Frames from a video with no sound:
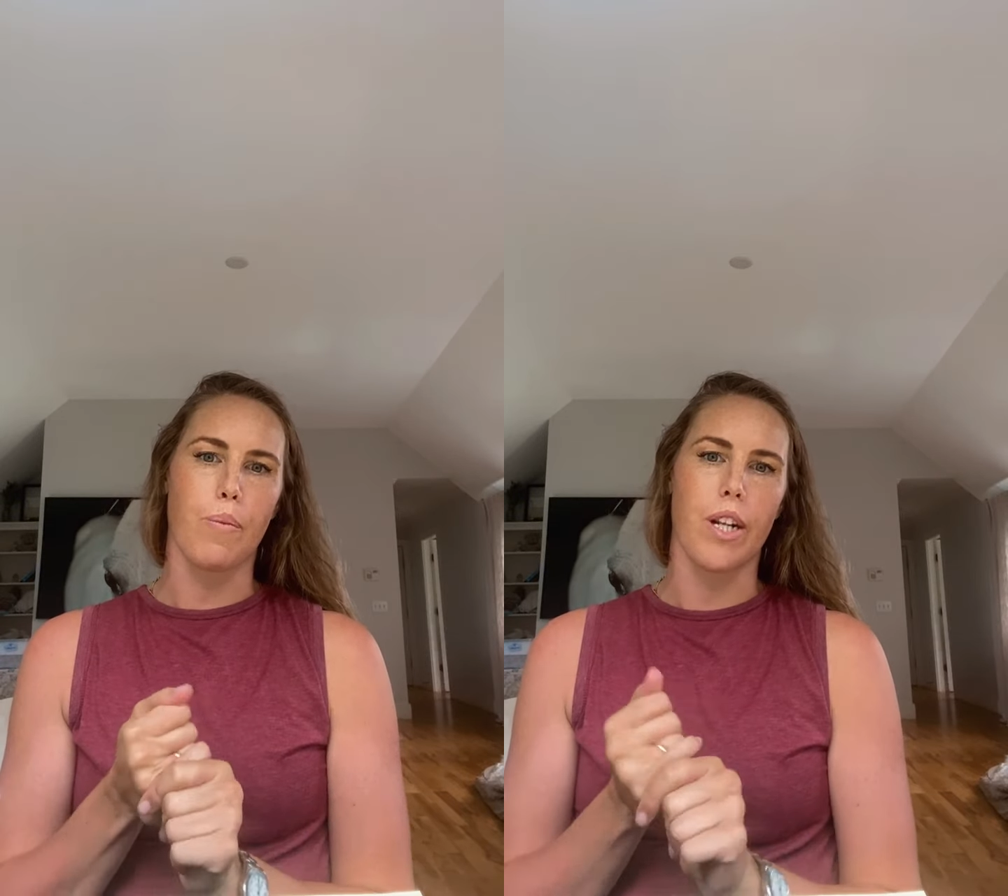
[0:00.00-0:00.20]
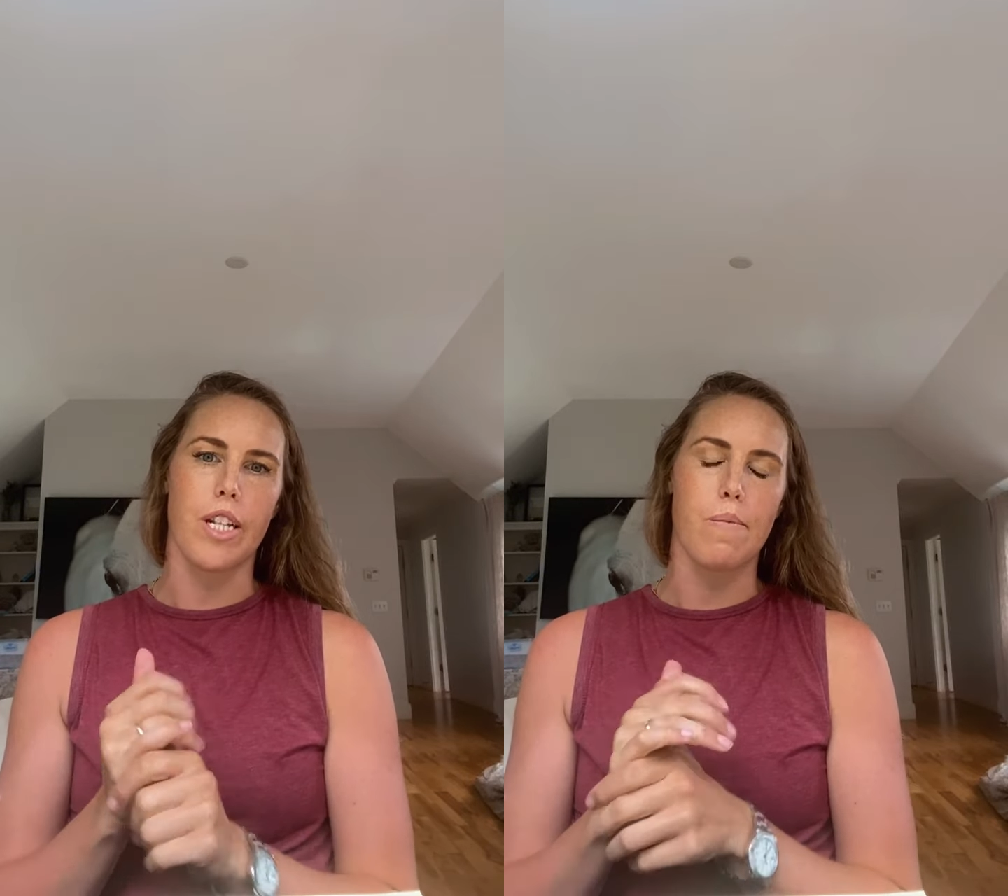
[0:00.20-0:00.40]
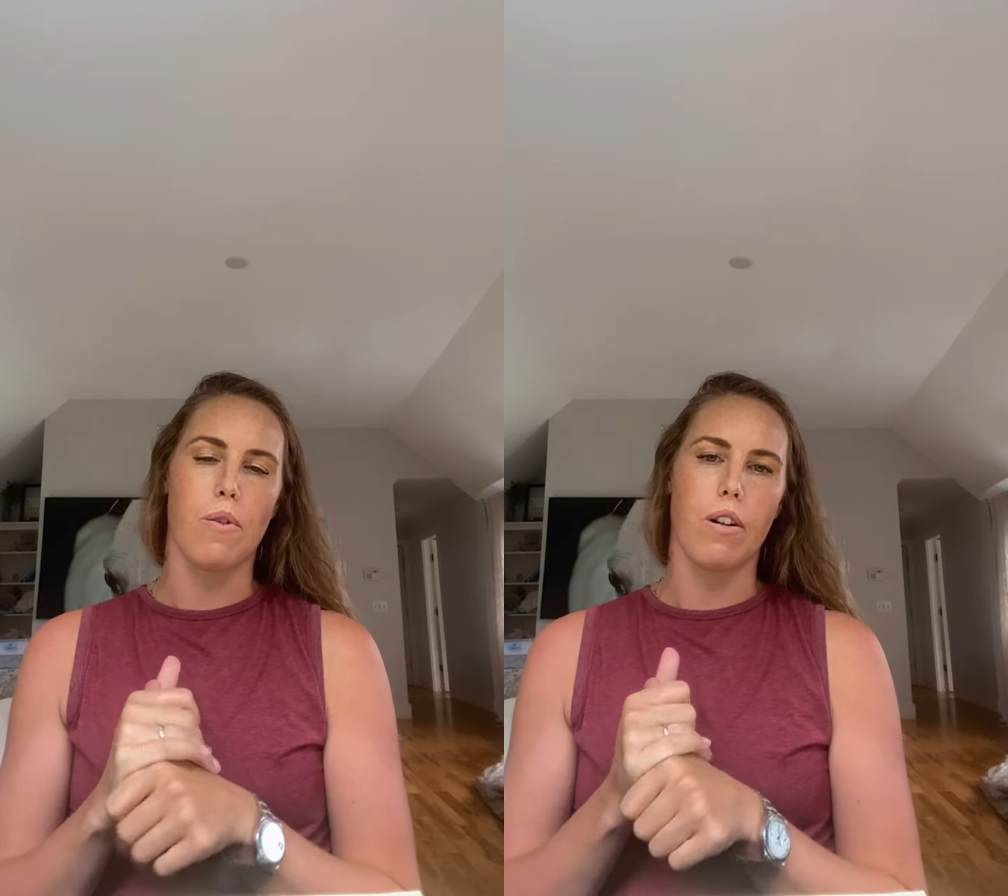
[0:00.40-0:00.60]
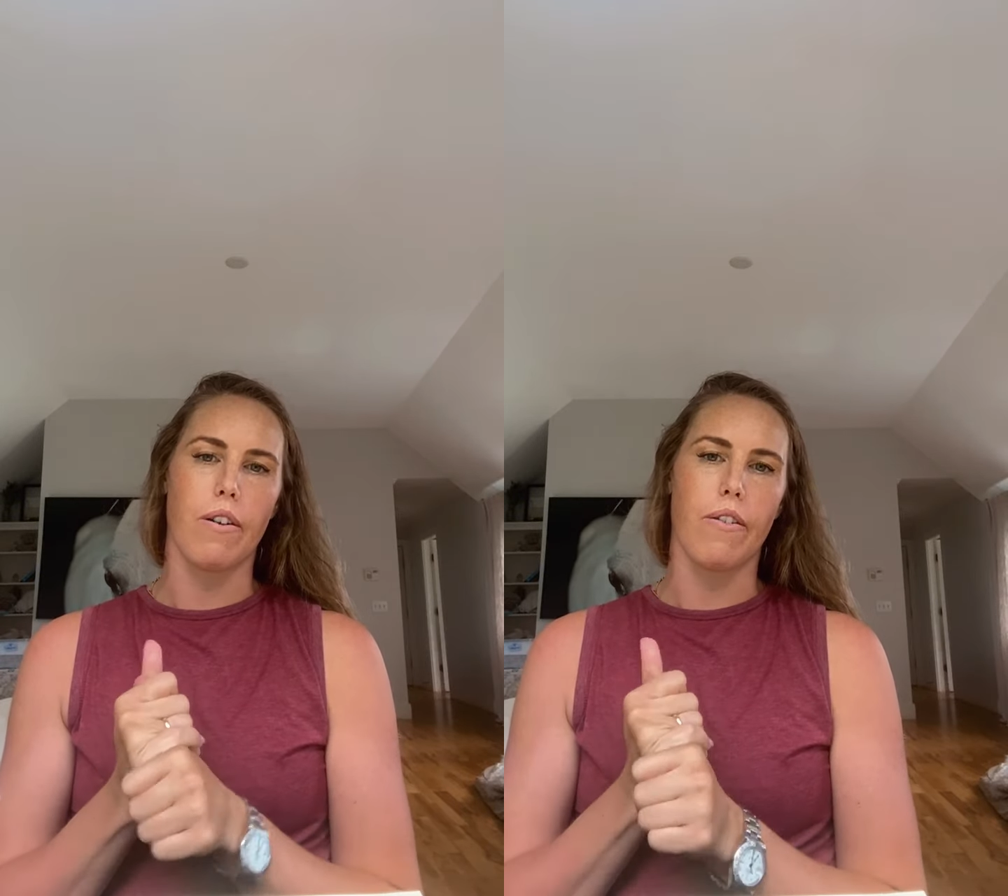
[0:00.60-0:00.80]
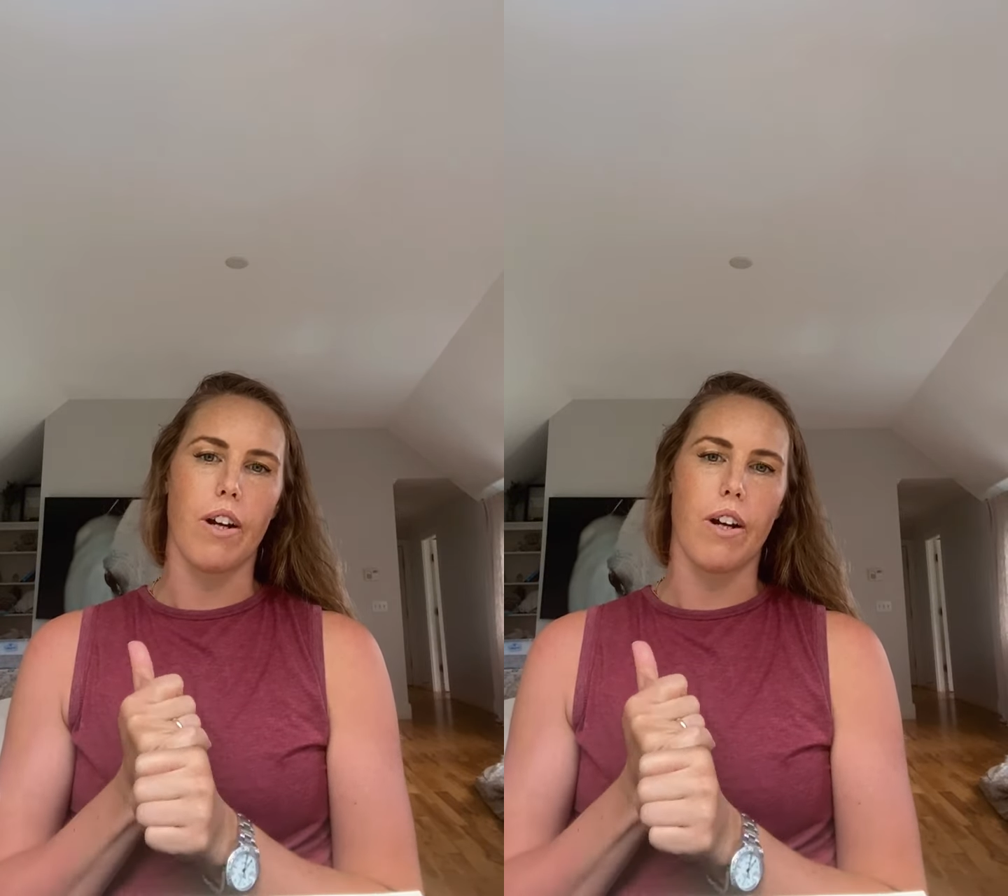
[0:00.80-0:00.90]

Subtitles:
but it's more of